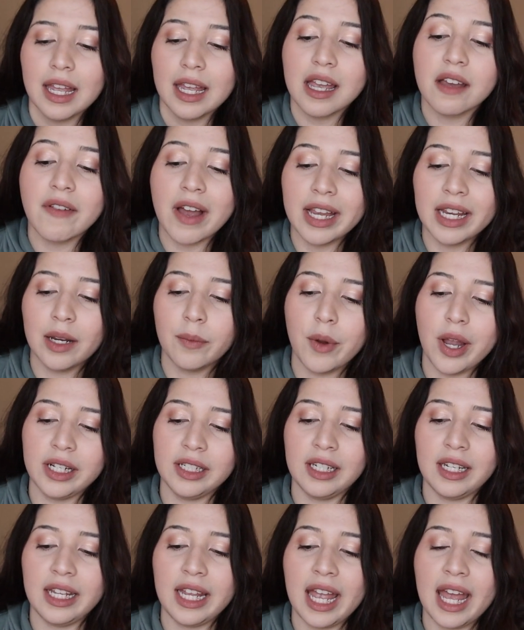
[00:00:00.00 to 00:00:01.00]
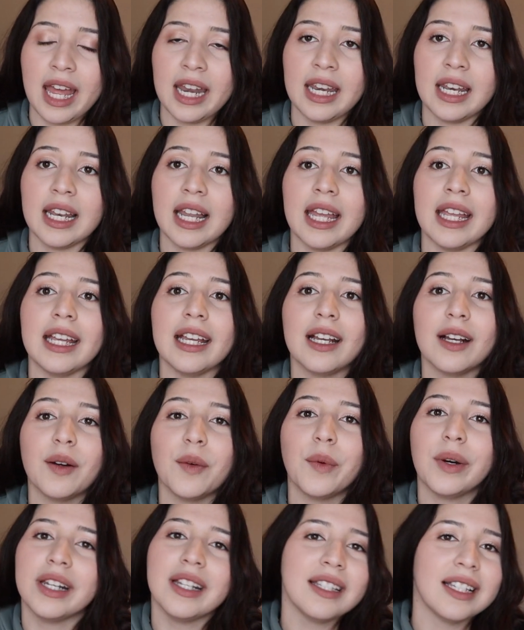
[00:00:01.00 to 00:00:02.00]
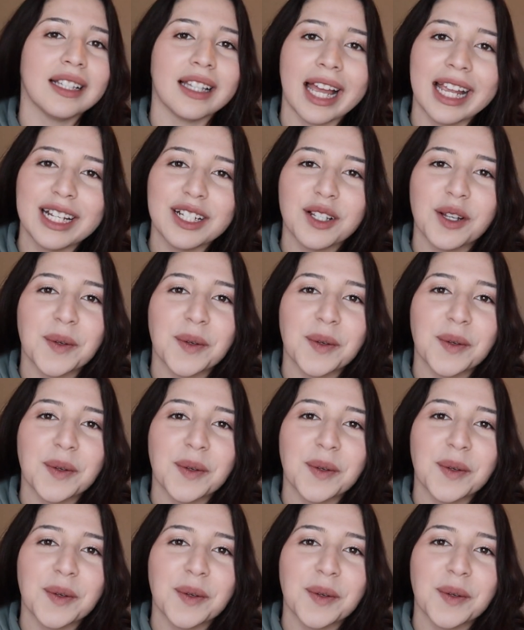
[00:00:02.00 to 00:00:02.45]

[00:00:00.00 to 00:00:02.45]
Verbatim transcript: if I get pregnant again like what is it like